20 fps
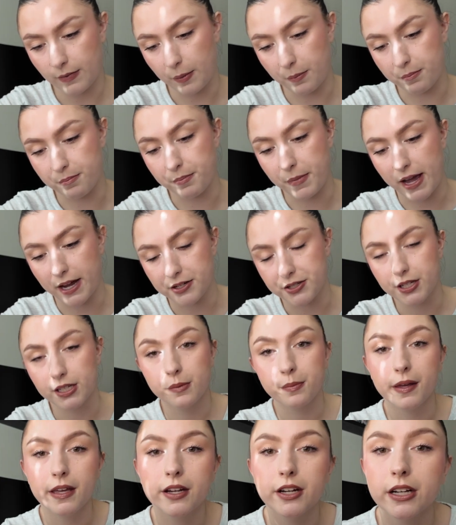
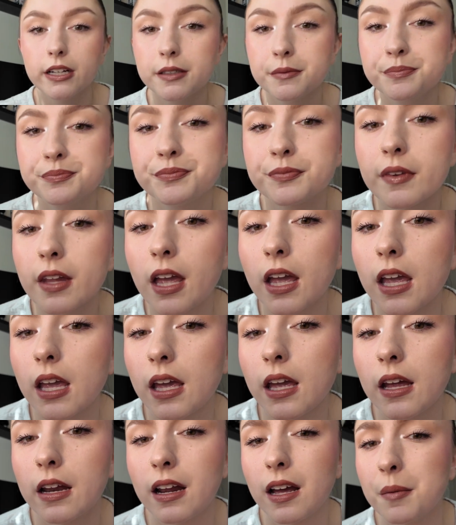Magic Maker.
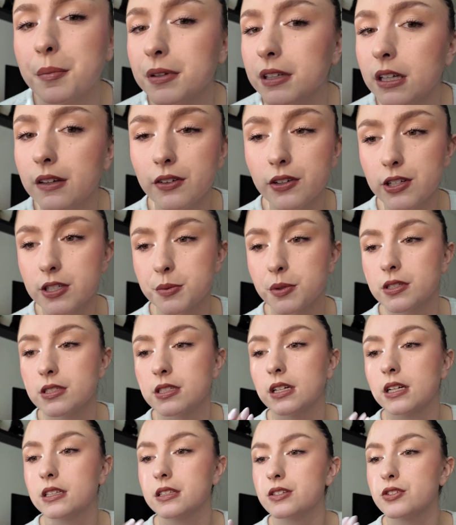And I believe you're supposed
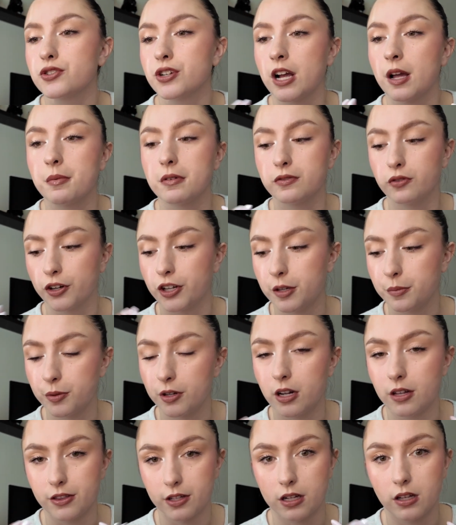to let this dry before you
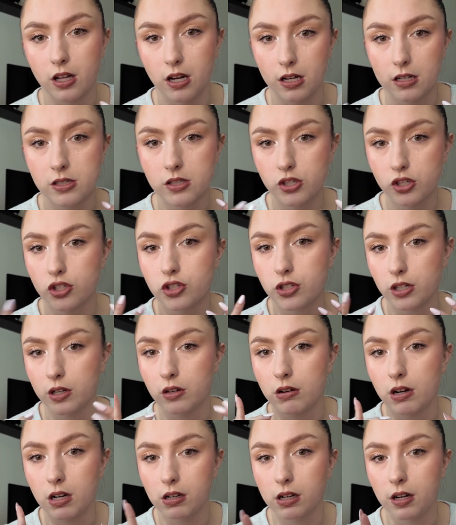put on the gloss.
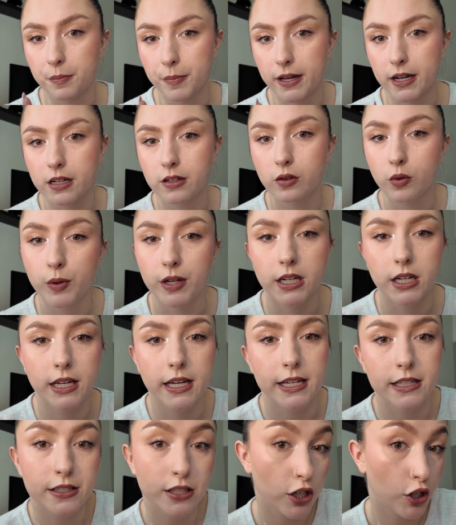So I'll come back when
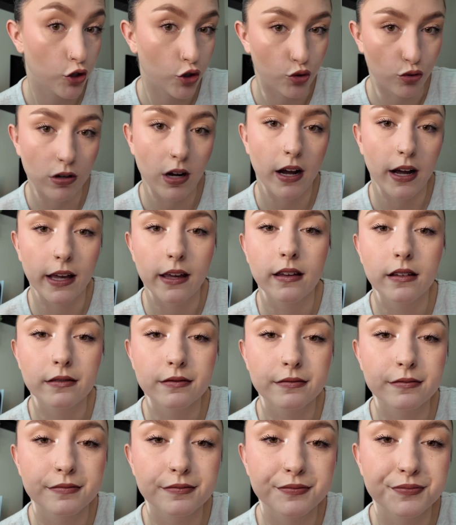it's dry.
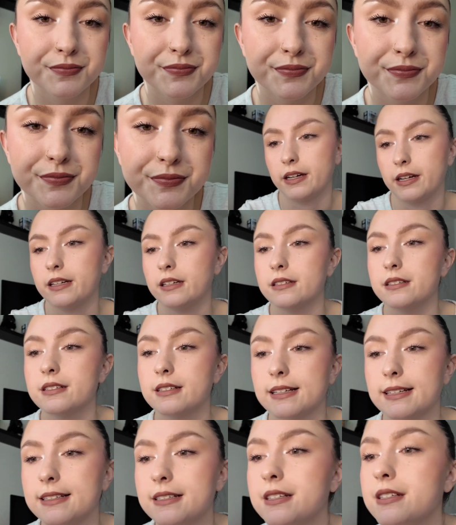All right,
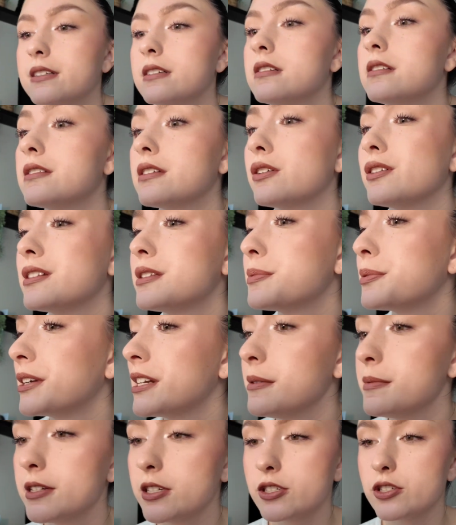so it's
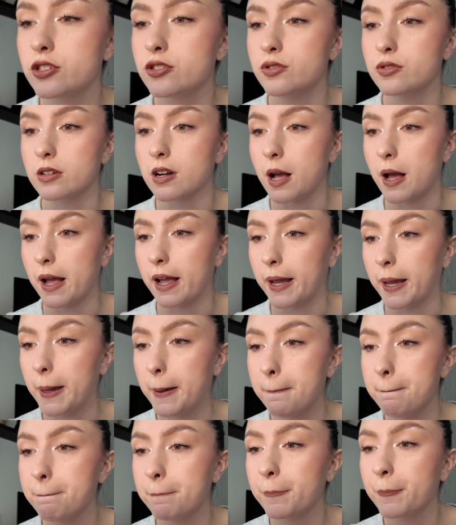pretty much
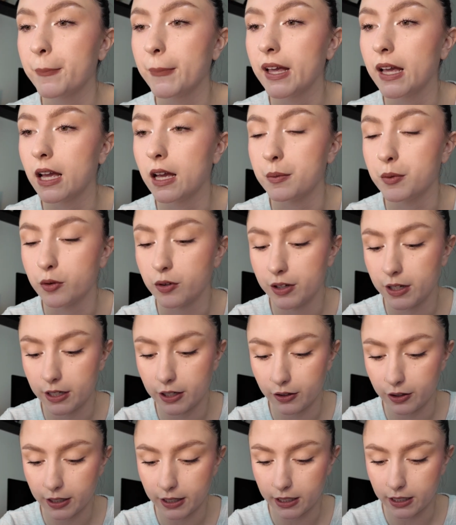dry. I'm going to
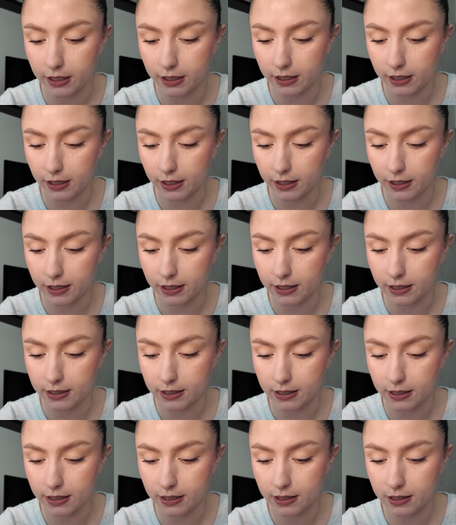go ahead
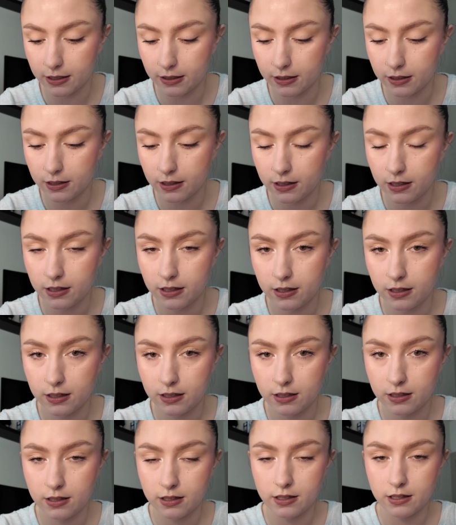and
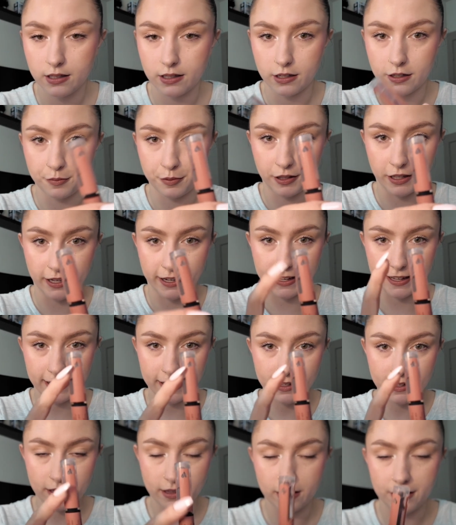apply
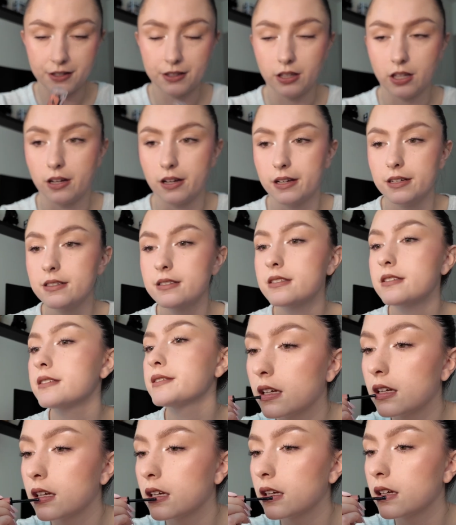the gloss.